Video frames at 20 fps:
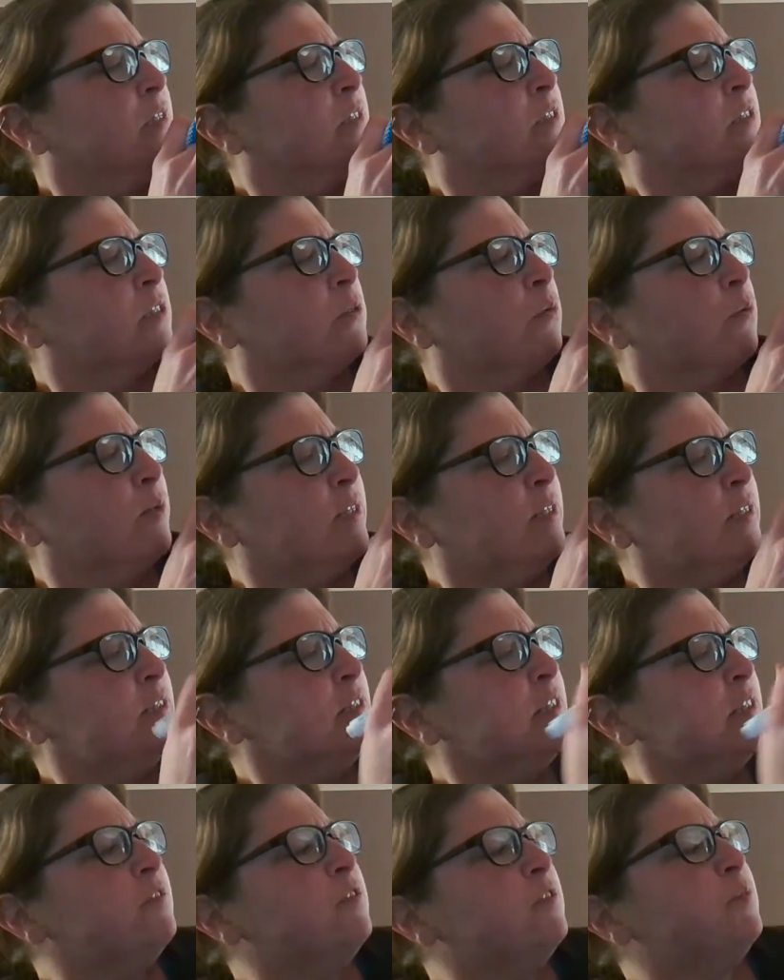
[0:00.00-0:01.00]
So what
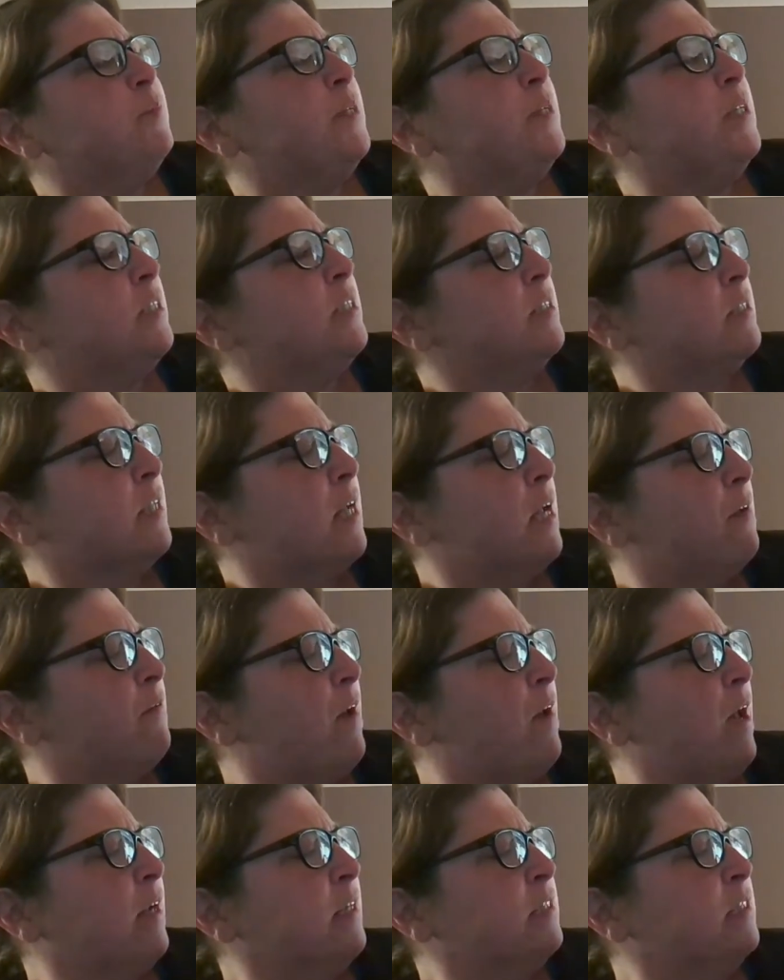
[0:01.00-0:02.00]
this gives me is I have
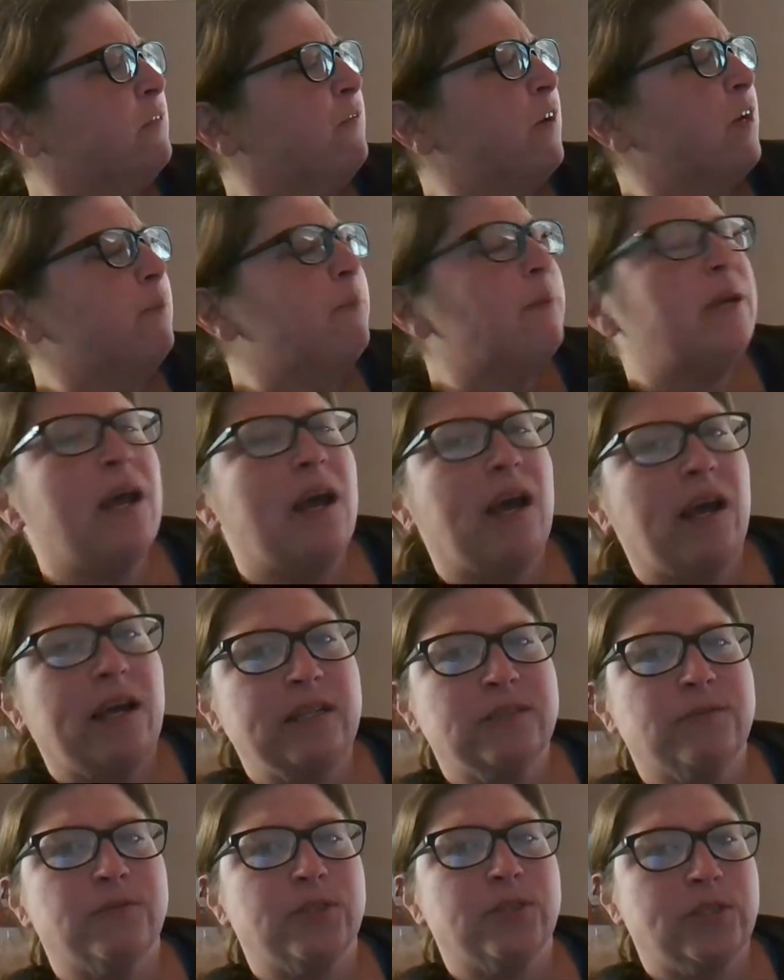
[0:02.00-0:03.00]
x divided by
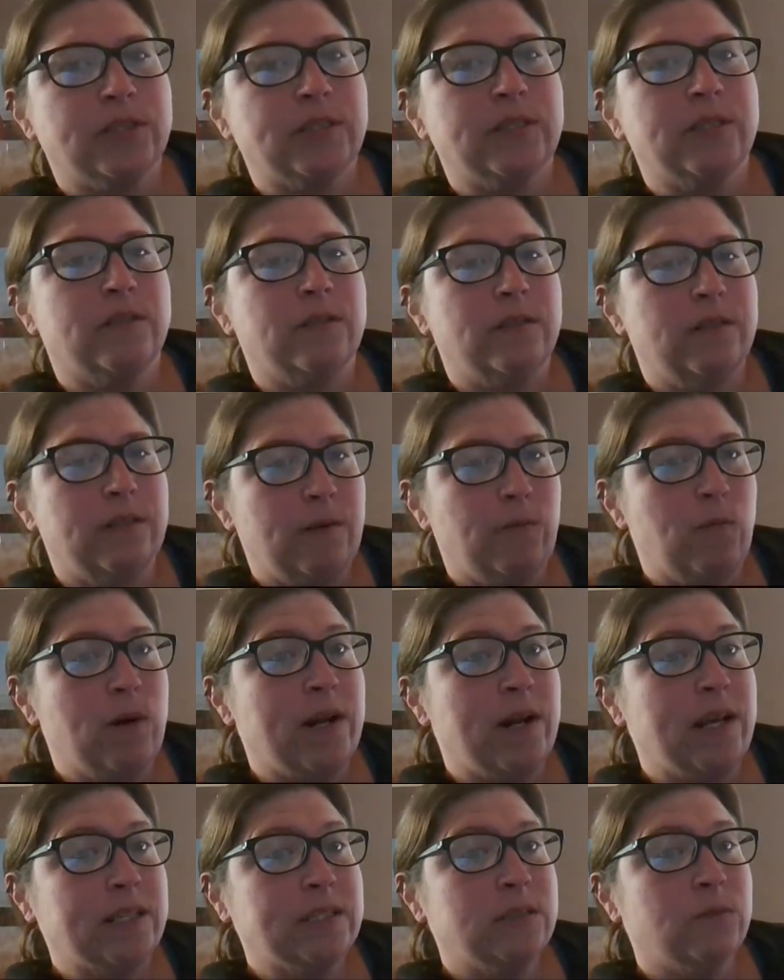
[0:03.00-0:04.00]
x, which is still
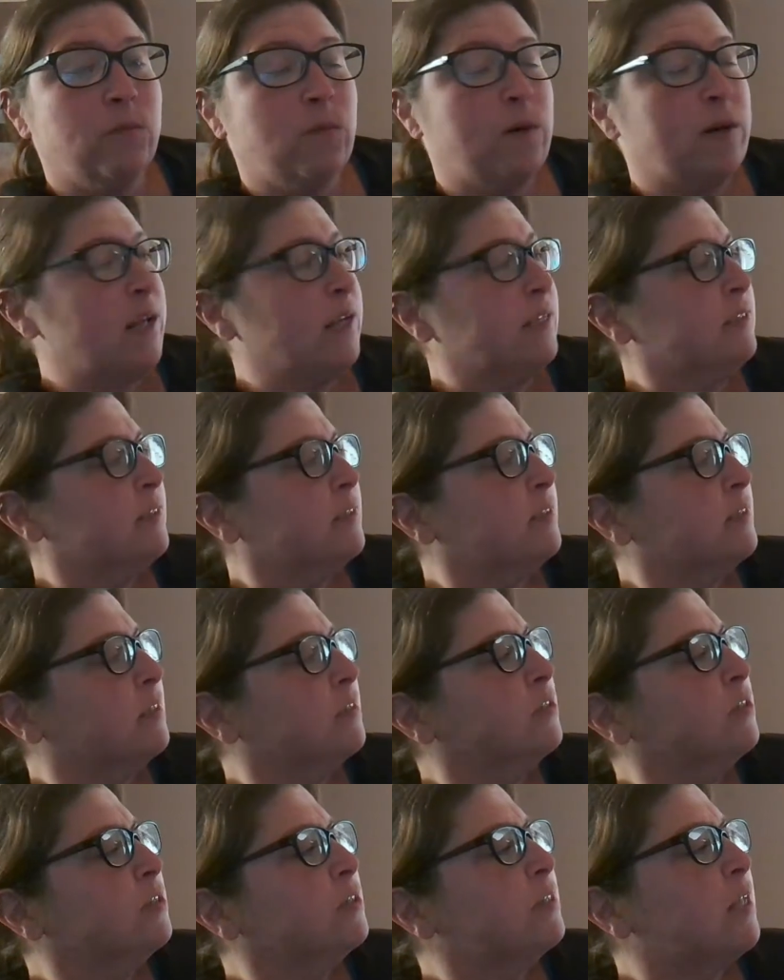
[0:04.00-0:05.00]
1x, and 1x is
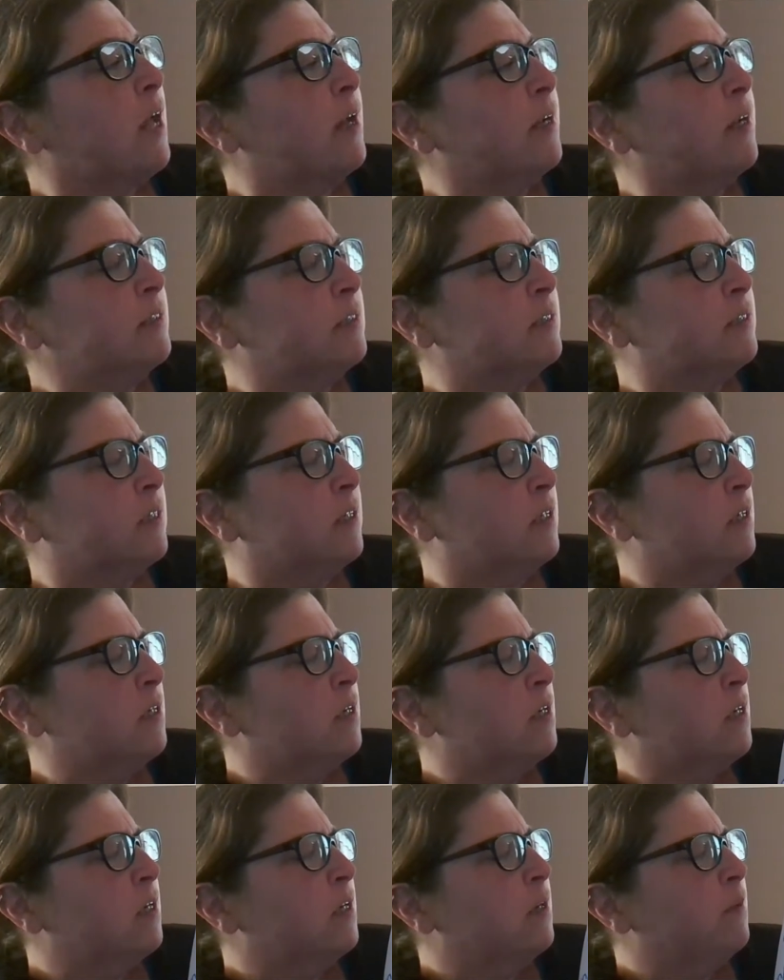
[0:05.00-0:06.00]
still just x.
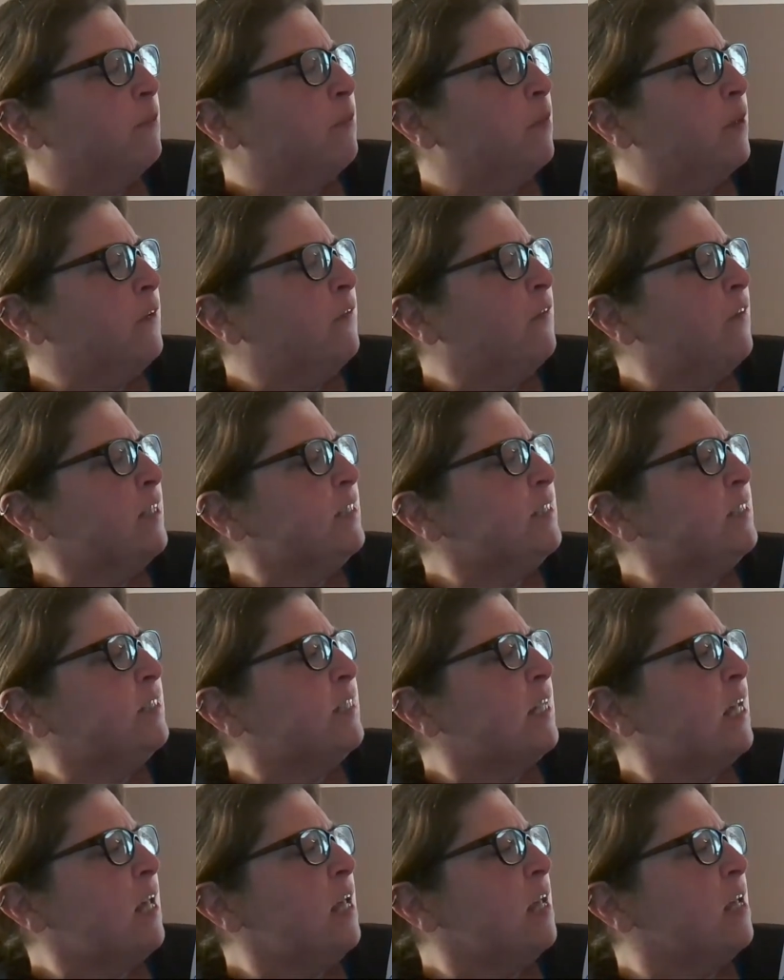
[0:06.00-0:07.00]
But if I
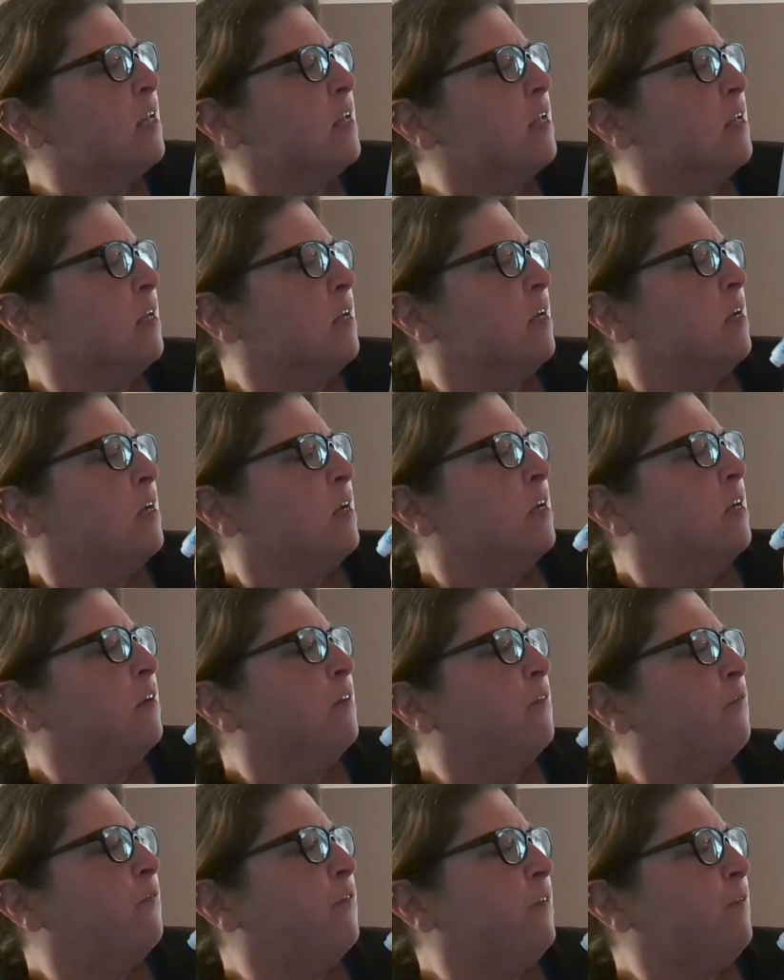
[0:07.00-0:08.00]
take
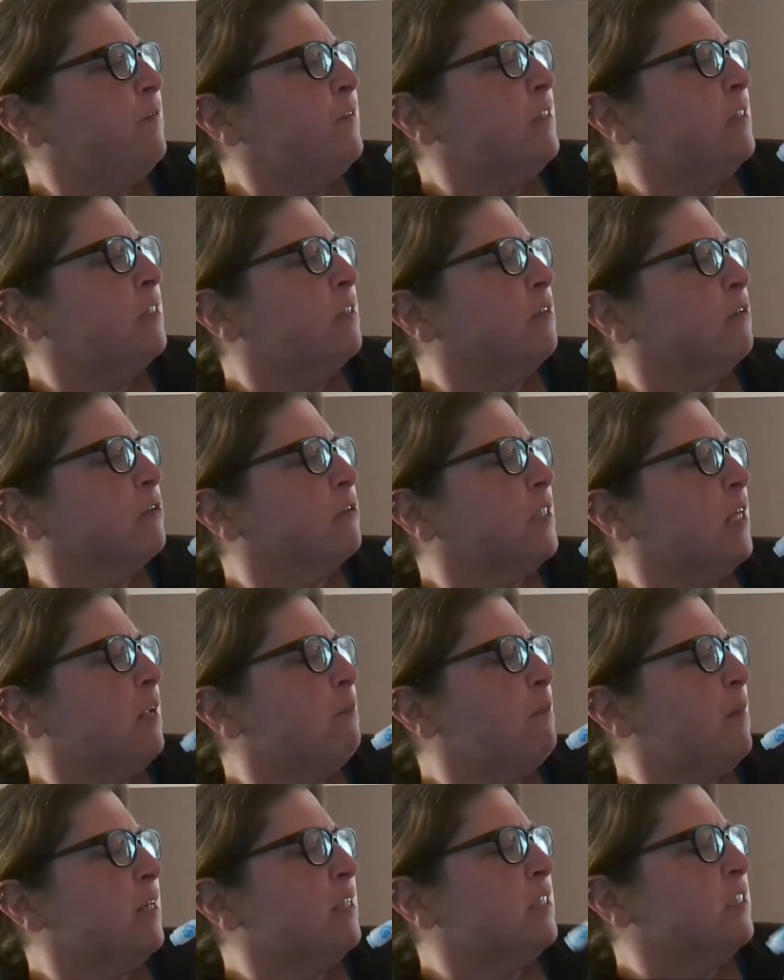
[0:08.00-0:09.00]
15 or
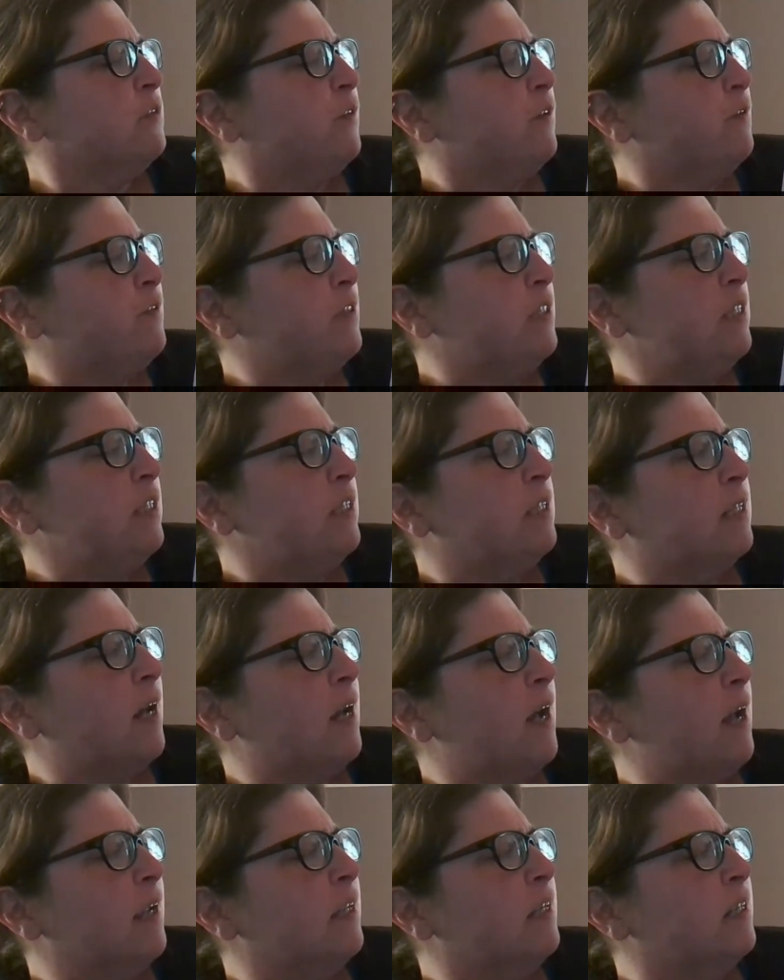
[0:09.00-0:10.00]
10 minus 15,
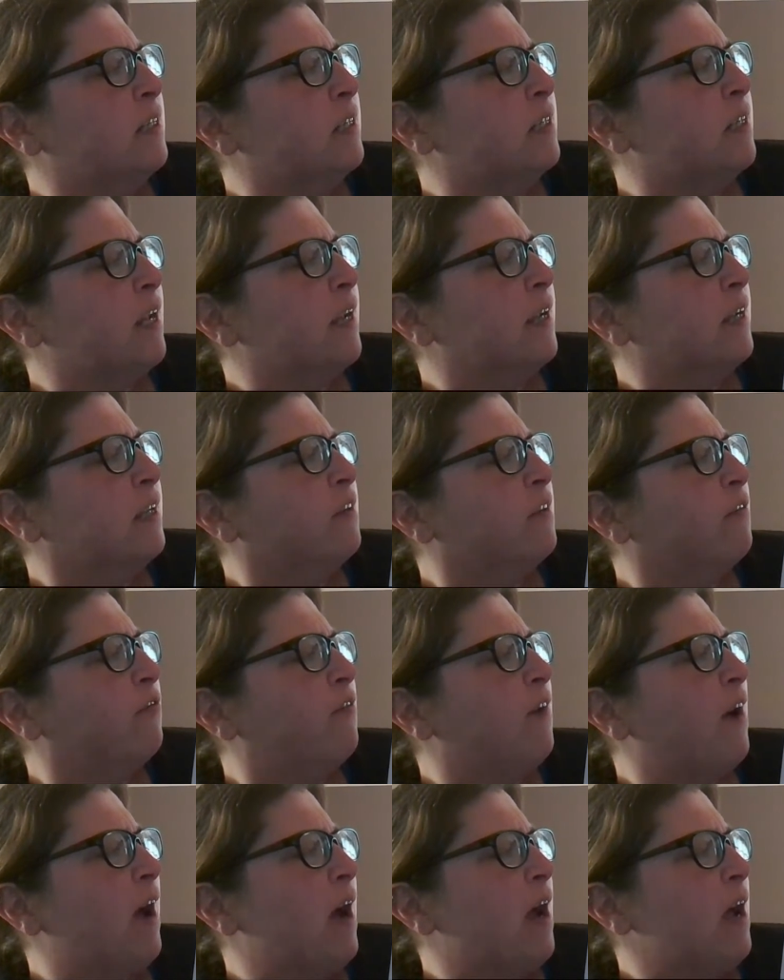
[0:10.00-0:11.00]
I get a negative
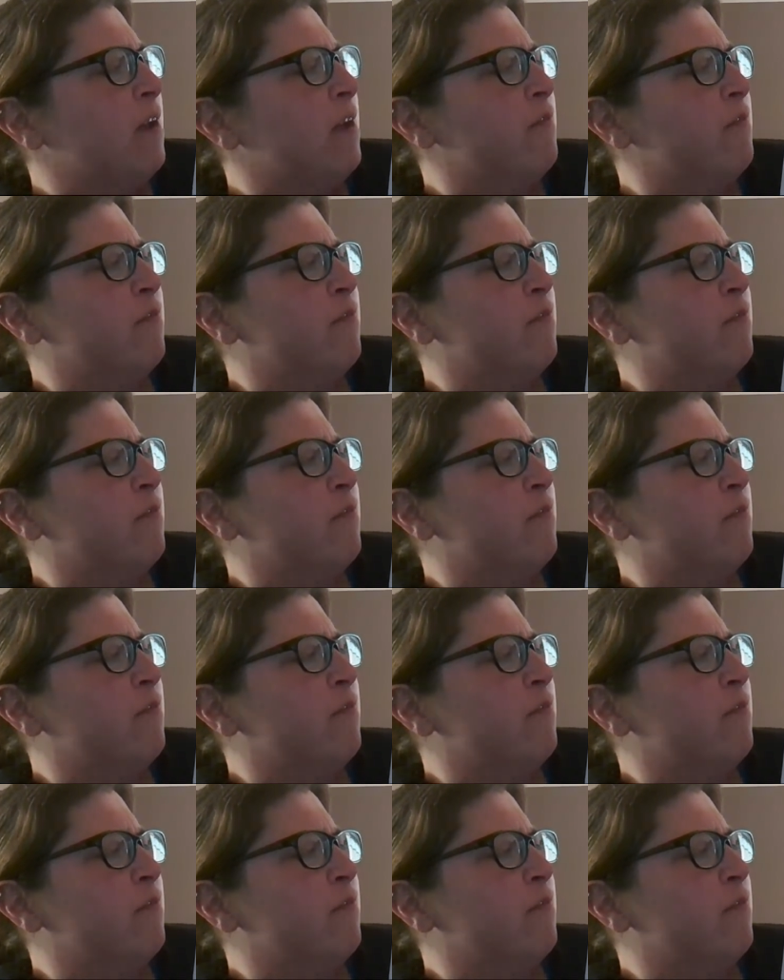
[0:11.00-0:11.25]
5.